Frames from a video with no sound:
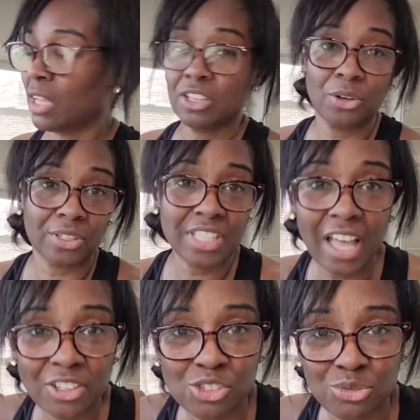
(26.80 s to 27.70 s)
your
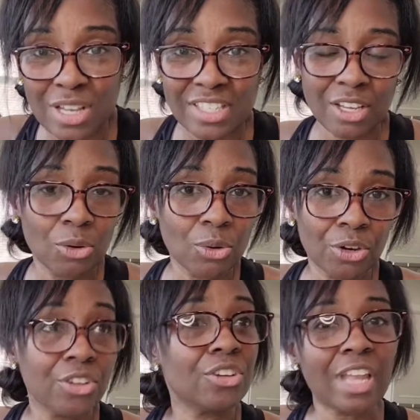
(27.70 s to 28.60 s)
Italian dressing, or
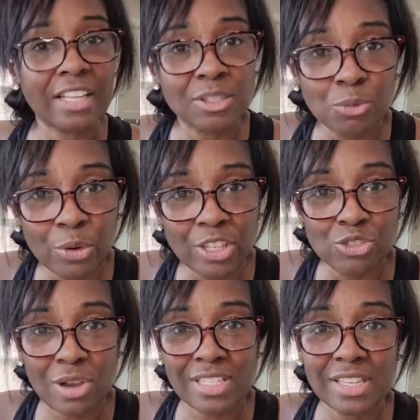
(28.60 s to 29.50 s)
you can add some Greek
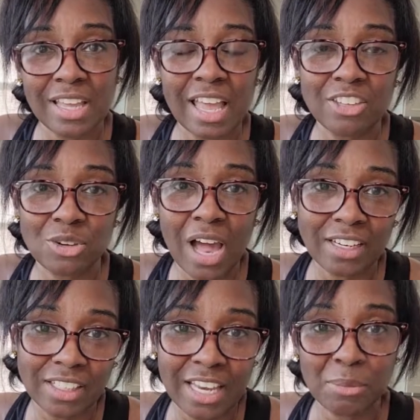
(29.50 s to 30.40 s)
dressing, and you kind
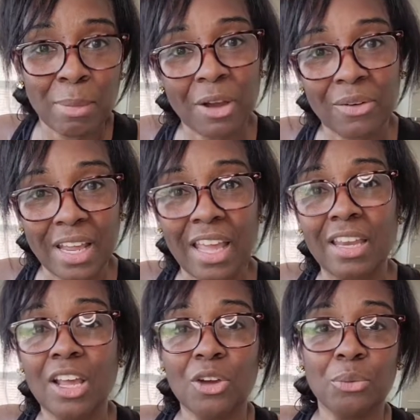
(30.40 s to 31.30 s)
of let it marinate
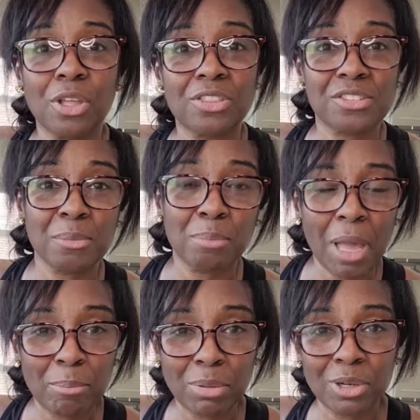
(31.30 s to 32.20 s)
with some
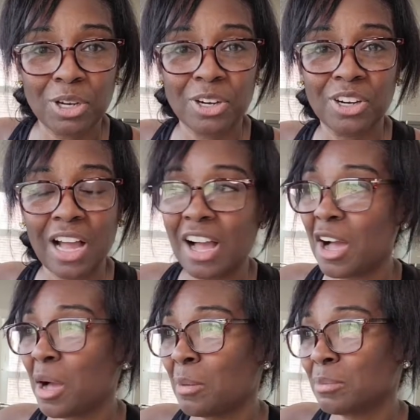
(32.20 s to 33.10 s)
pepper,
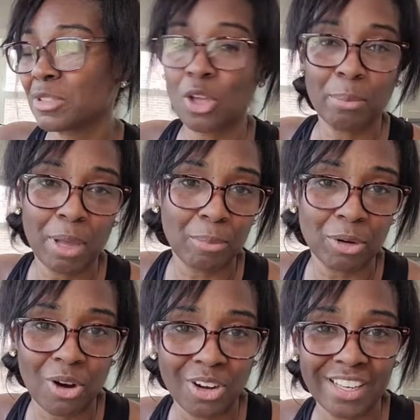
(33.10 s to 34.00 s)
salt, pepper,
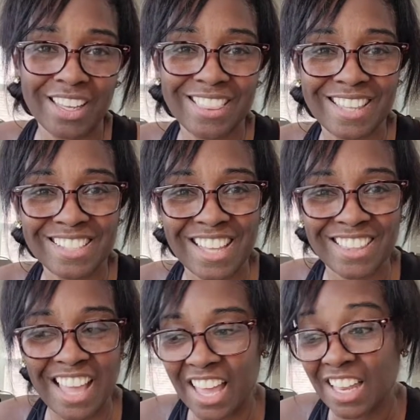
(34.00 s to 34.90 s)
garlic, and things like
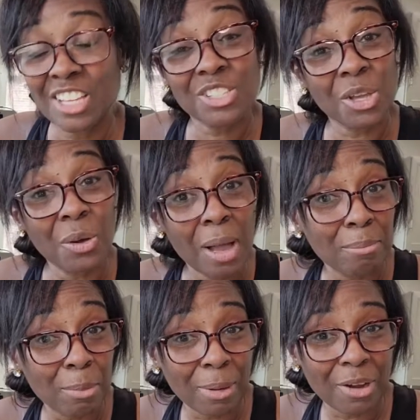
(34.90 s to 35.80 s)
that. So I'm
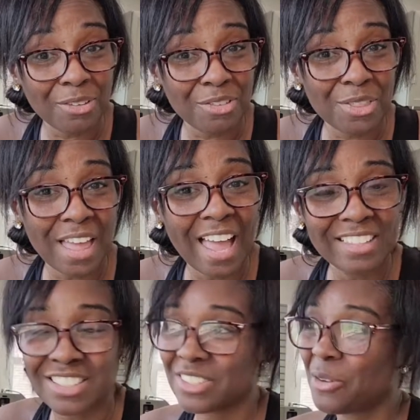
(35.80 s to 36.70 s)
preparing for
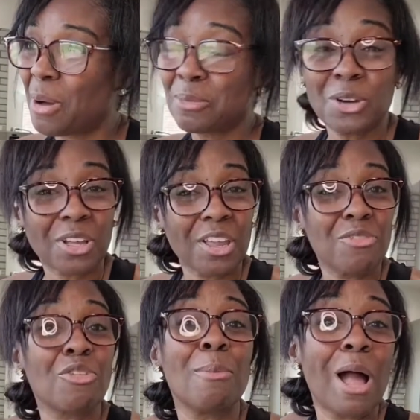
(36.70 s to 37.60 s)
that. So I'm cooking
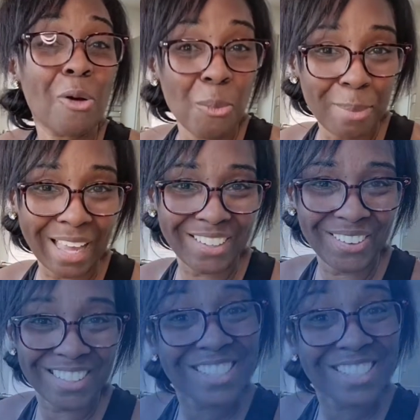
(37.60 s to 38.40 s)
from my own backyard,